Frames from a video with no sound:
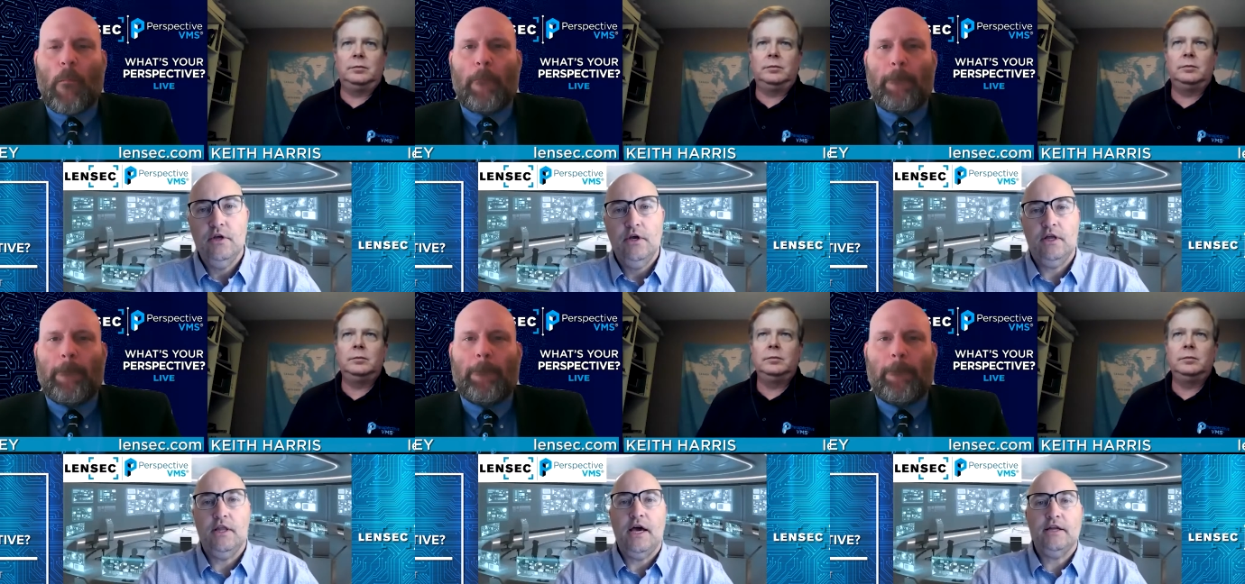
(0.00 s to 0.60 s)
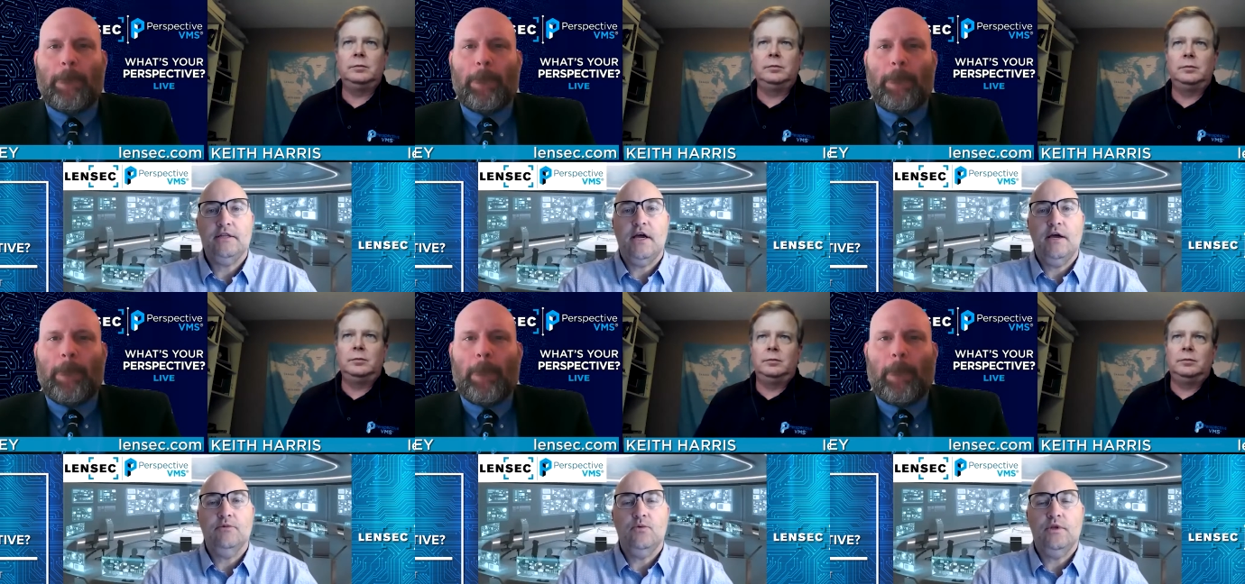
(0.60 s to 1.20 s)
Speaker 1: a lot of
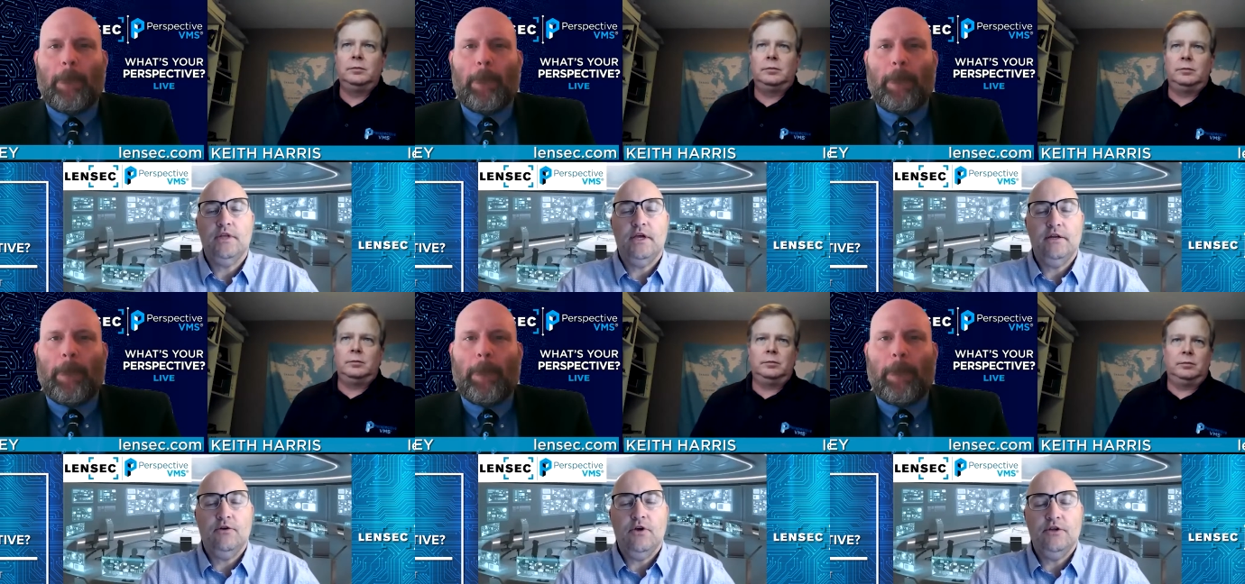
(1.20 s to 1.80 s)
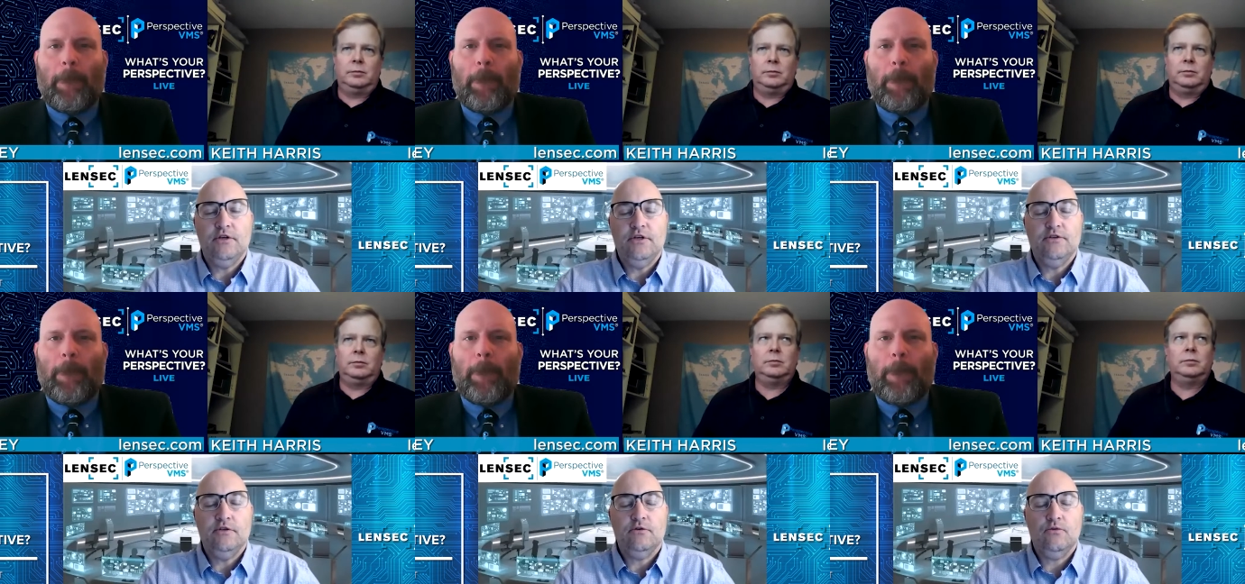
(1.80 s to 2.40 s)
times what that integration
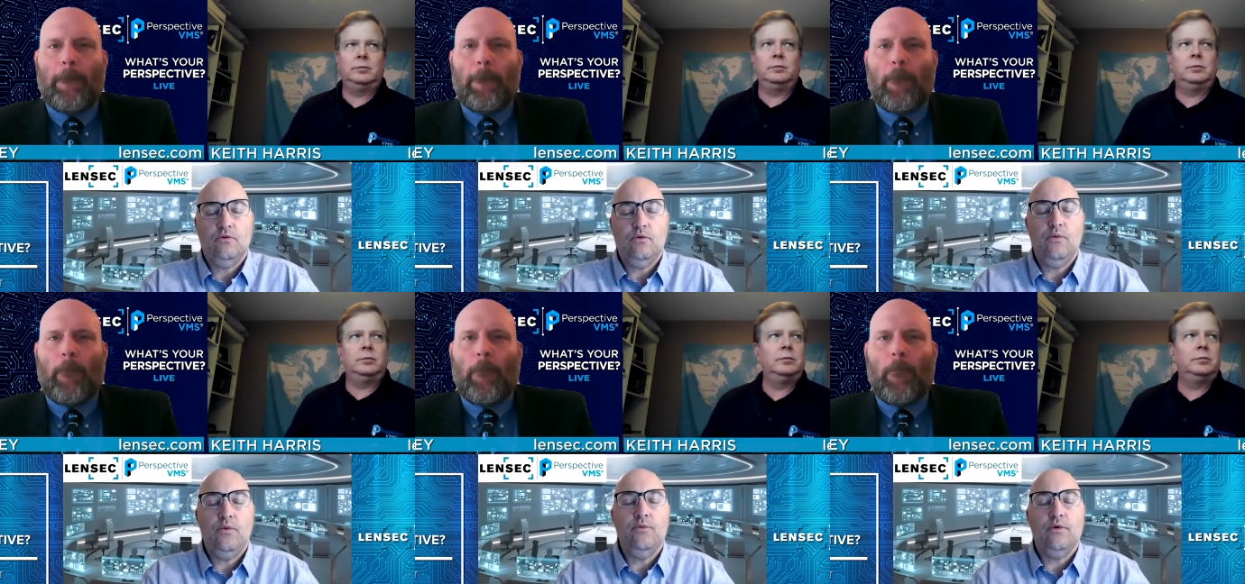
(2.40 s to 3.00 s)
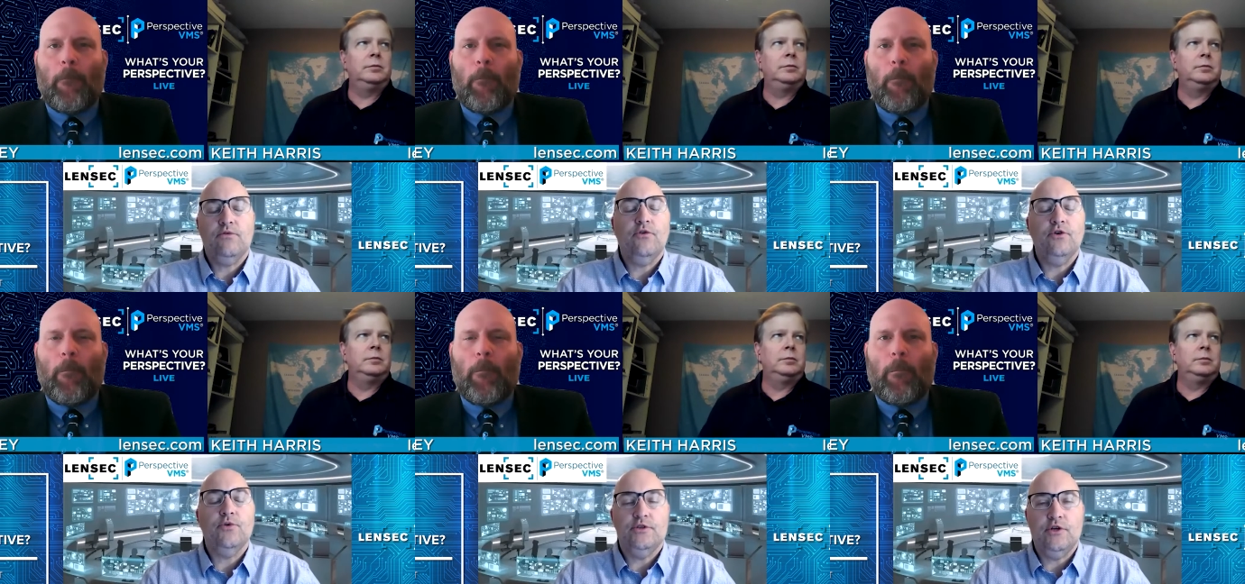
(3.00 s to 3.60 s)
is what we would refer
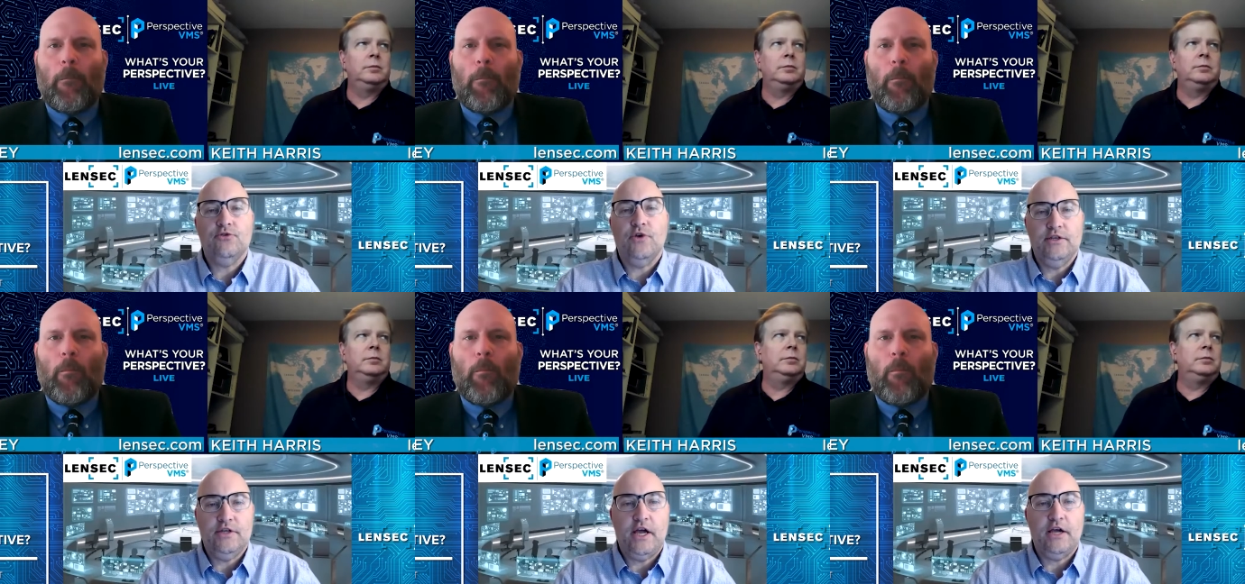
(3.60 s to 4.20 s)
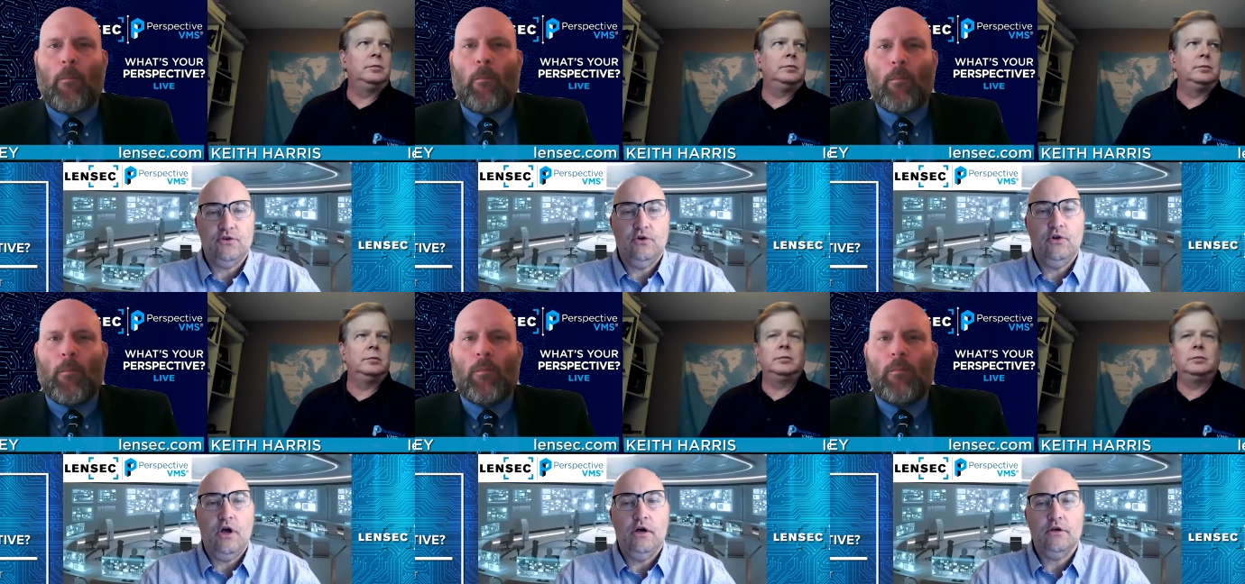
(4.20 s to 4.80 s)
to as a transactional
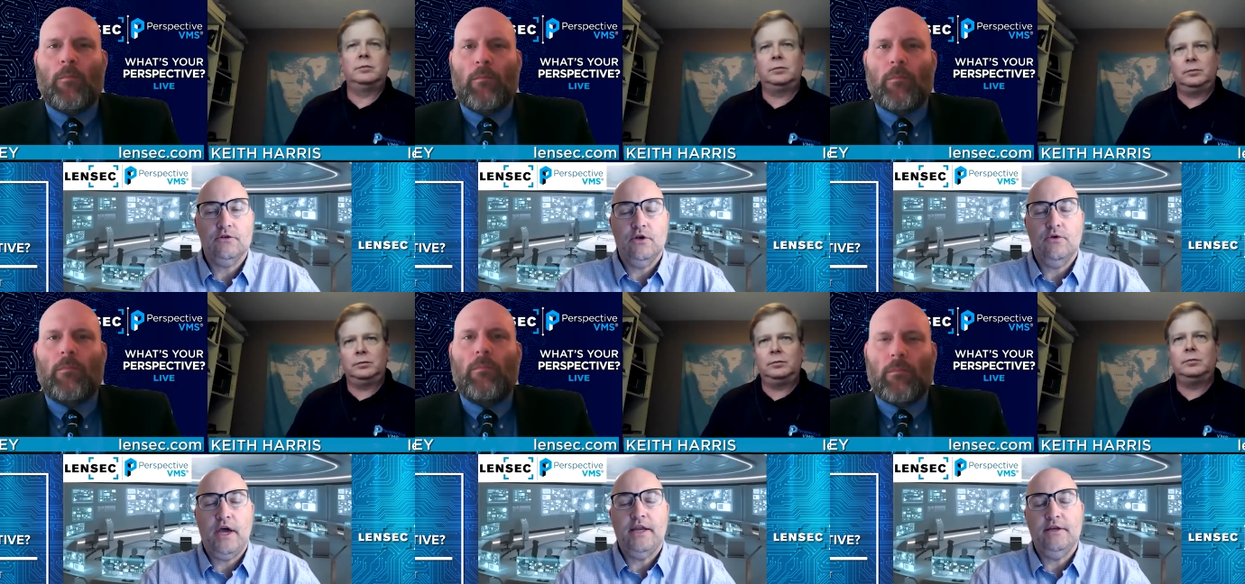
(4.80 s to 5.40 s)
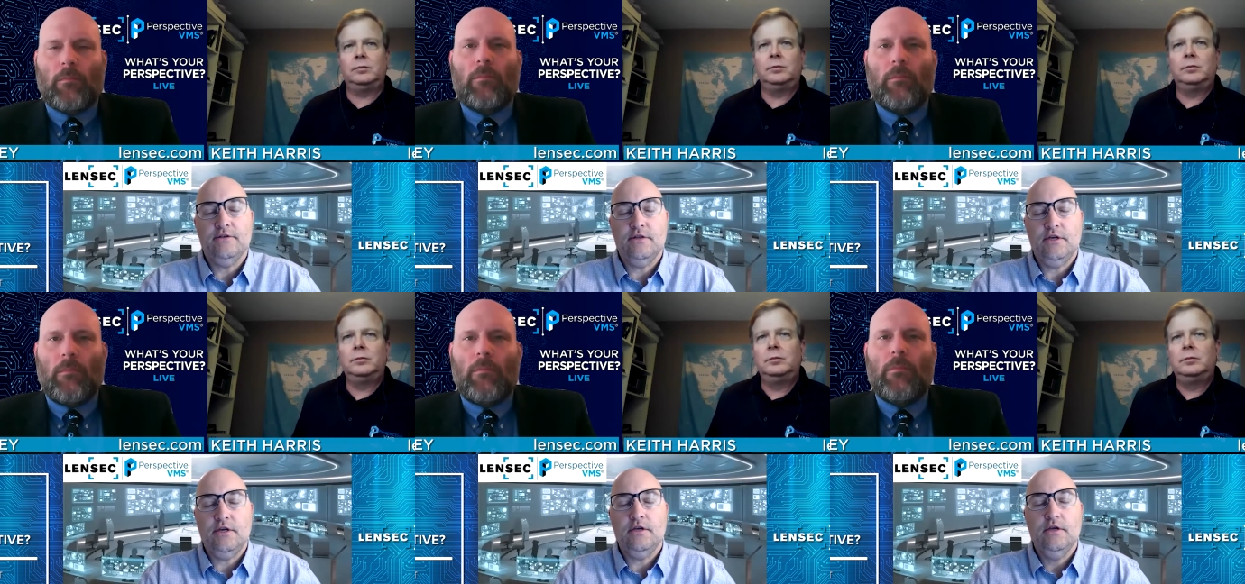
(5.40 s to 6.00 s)
log. So that is
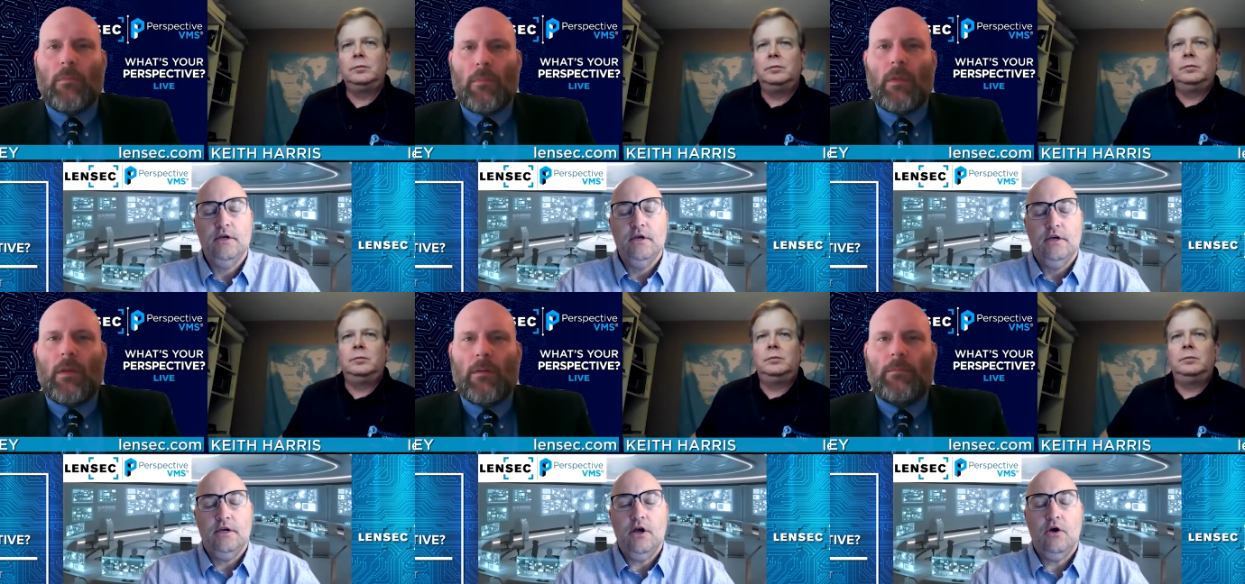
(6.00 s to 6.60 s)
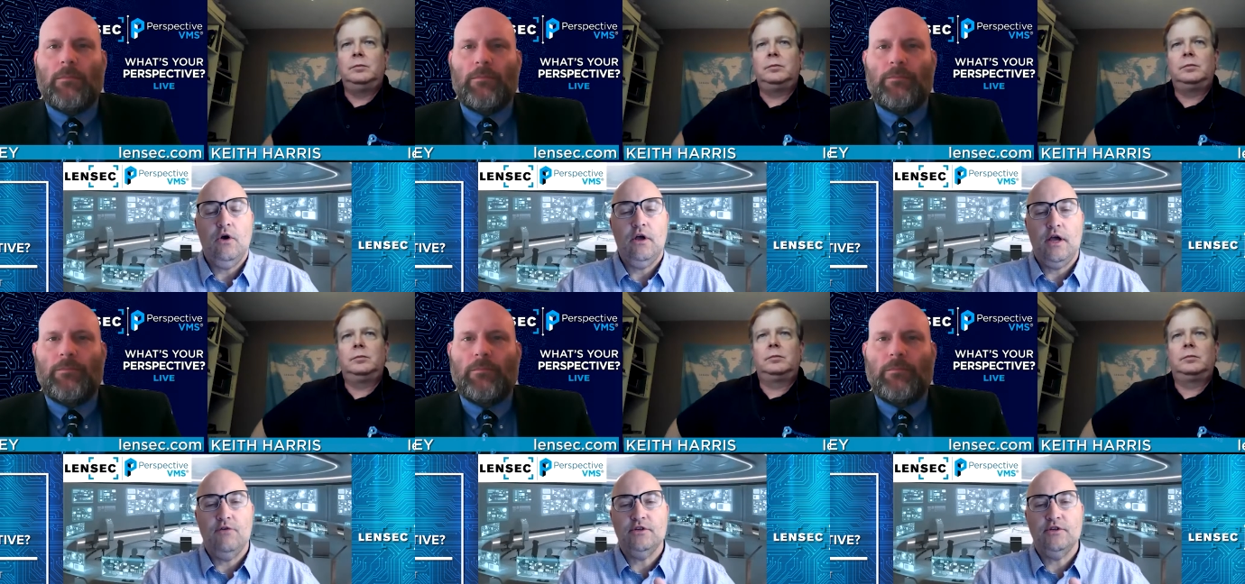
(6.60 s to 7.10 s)
the, every